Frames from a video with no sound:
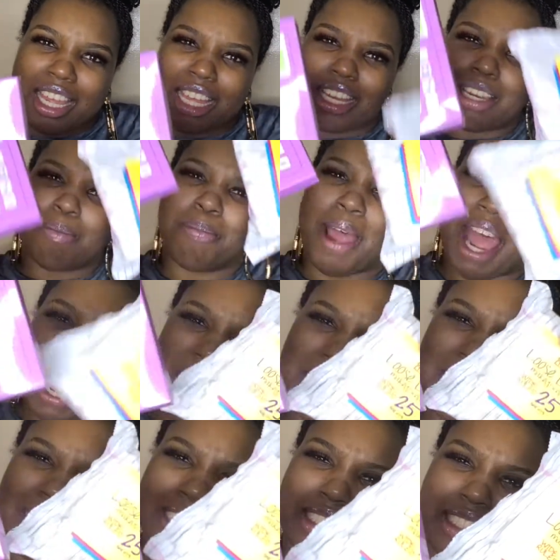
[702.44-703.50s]
at the
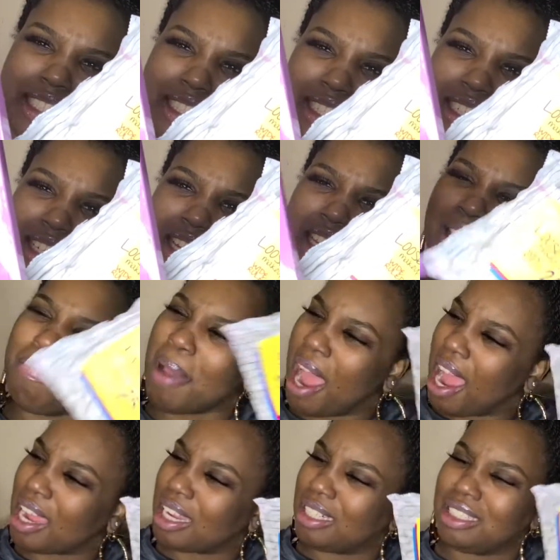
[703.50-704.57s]
packaging. The
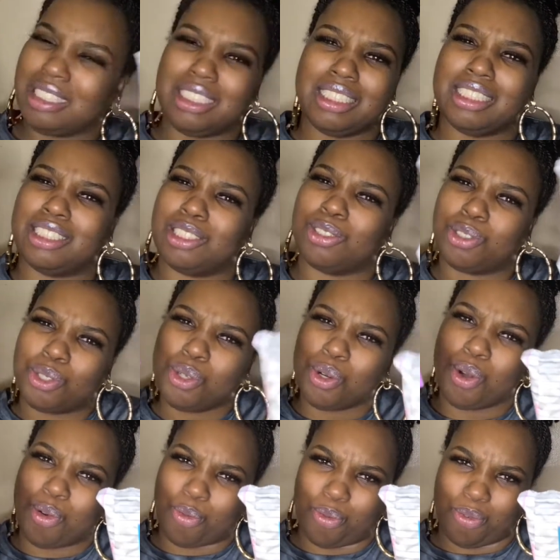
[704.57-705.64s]
packaging is the
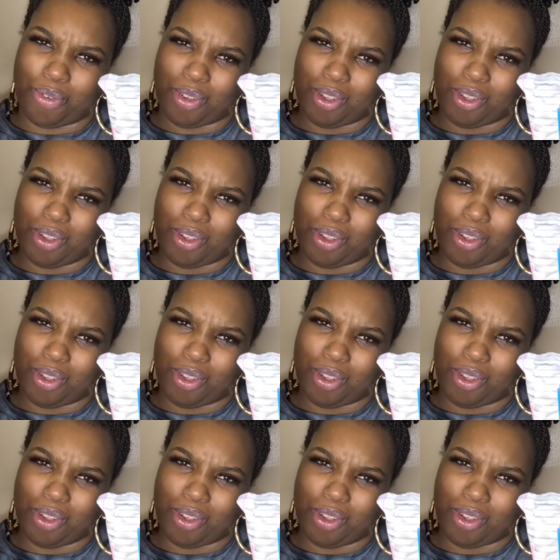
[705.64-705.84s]
truth.